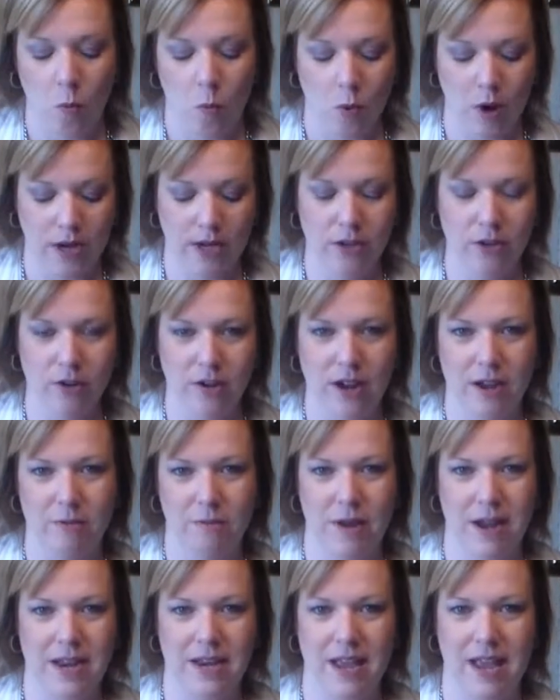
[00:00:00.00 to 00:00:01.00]
What a great
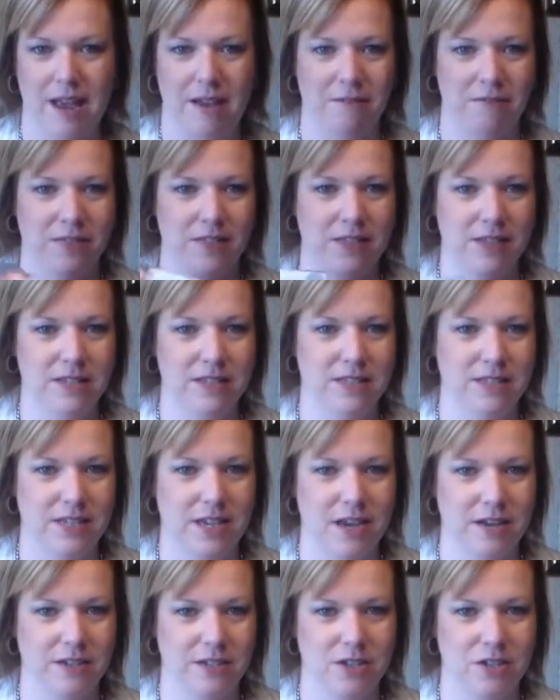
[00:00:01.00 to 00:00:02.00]
way to have this
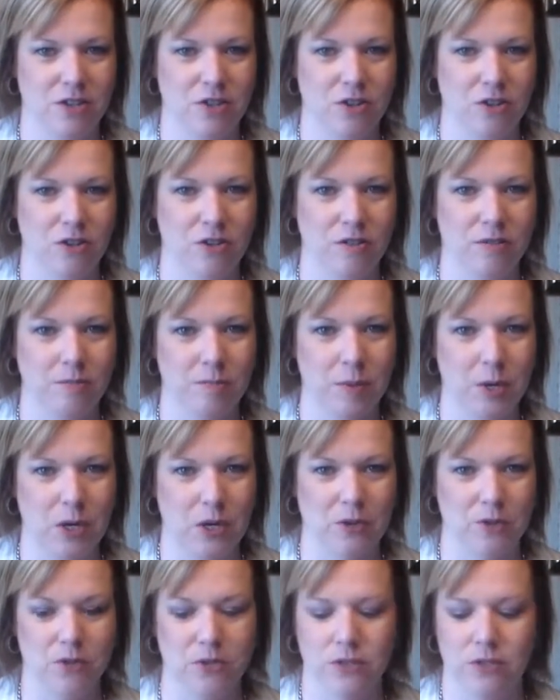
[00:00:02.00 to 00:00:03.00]
tucked in your
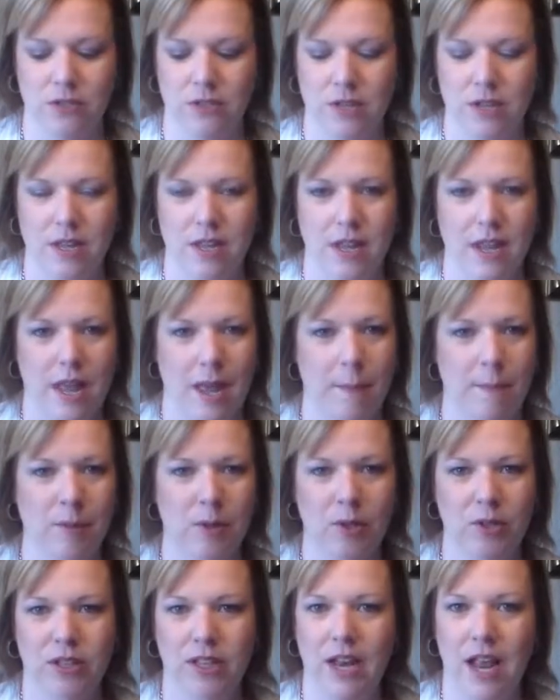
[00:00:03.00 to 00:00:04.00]
purse and
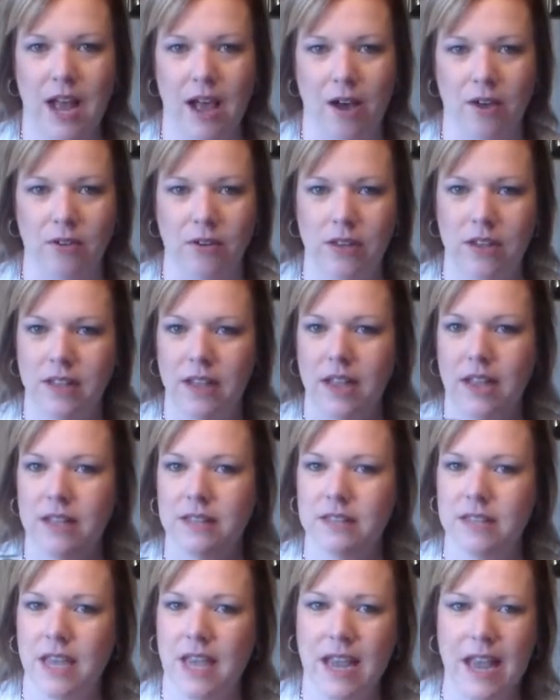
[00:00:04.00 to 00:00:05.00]
pull it out
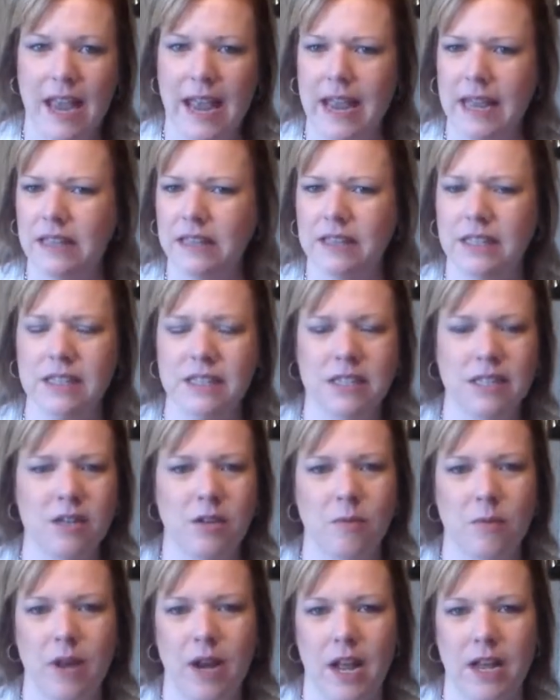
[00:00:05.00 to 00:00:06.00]
and say, hey, listen
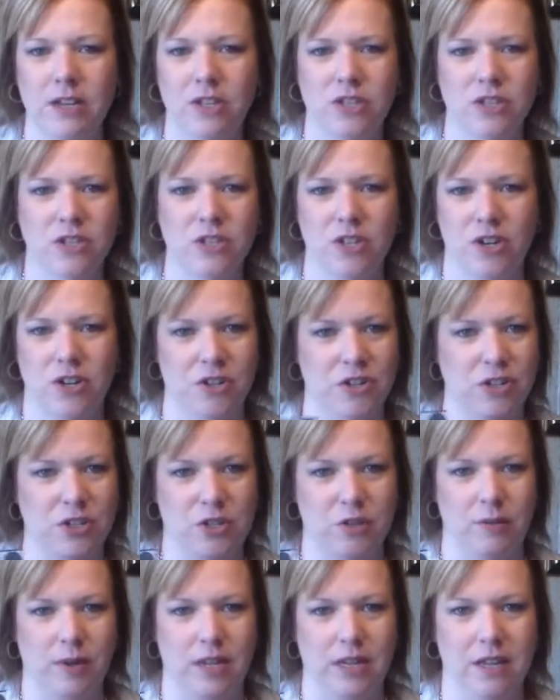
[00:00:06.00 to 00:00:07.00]
to what I just started
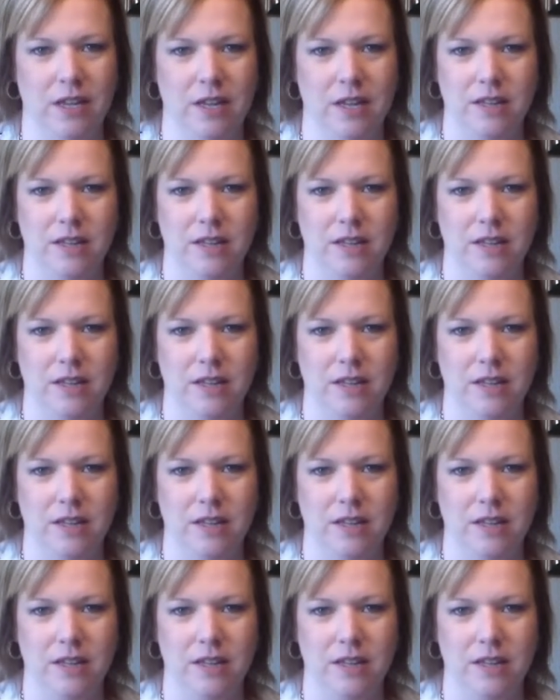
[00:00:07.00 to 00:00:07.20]
doing.